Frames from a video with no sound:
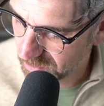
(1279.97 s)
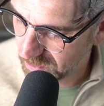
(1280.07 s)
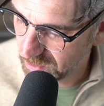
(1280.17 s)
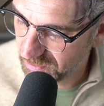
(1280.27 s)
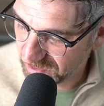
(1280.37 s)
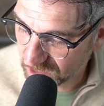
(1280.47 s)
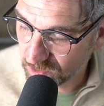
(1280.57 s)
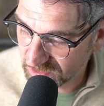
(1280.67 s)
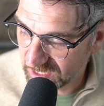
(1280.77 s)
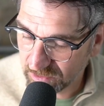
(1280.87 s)
they're going to
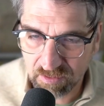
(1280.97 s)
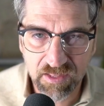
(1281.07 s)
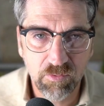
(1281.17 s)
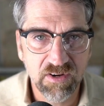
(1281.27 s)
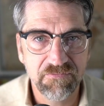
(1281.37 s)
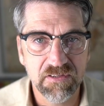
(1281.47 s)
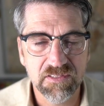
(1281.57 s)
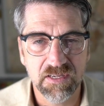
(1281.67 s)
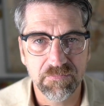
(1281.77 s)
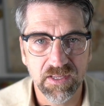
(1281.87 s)
tell you they want to feel
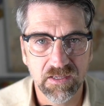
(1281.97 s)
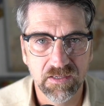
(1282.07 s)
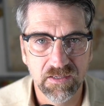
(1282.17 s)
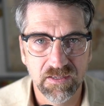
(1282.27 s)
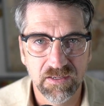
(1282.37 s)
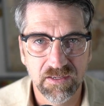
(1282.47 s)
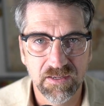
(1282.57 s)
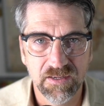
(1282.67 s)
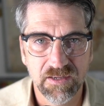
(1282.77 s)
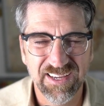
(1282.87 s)
something.
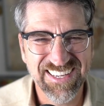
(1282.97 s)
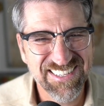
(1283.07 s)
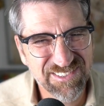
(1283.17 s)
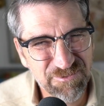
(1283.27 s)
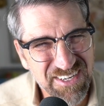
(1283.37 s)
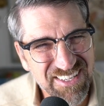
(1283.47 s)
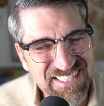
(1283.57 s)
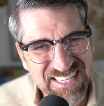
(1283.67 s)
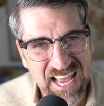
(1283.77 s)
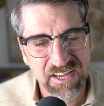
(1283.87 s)
And it's really
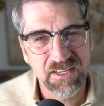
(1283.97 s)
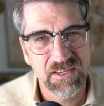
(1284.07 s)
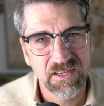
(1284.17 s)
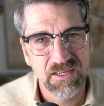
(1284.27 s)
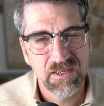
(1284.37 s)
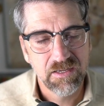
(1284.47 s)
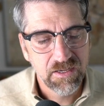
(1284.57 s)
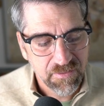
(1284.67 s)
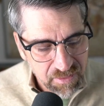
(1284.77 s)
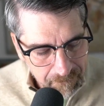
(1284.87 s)
sad
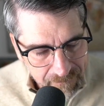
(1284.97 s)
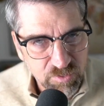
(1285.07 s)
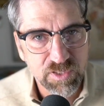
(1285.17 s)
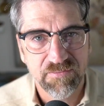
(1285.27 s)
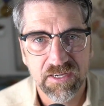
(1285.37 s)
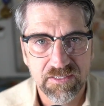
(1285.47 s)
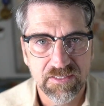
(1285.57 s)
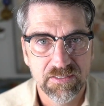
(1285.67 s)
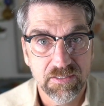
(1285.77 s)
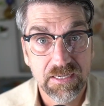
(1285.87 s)
that most of
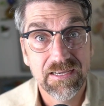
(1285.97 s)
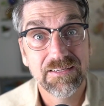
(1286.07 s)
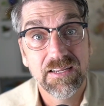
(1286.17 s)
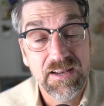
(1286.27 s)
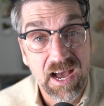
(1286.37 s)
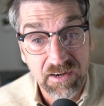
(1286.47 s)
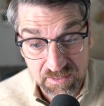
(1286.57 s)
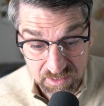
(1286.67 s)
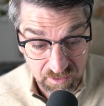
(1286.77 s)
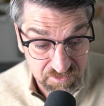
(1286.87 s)
us deny
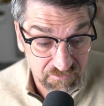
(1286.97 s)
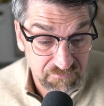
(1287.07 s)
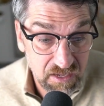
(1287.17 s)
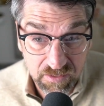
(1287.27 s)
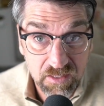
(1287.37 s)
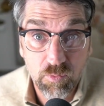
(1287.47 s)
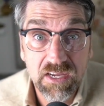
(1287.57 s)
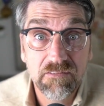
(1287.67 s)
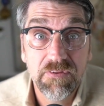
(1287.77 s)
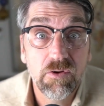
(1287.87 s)
ourselves a feeling that we
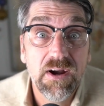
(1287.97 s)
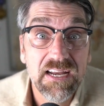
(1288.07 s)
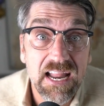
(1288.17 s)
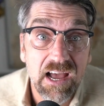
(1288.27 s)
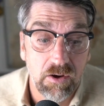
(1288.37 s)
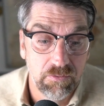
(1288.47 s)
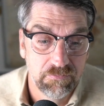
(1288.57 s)
could feel right now.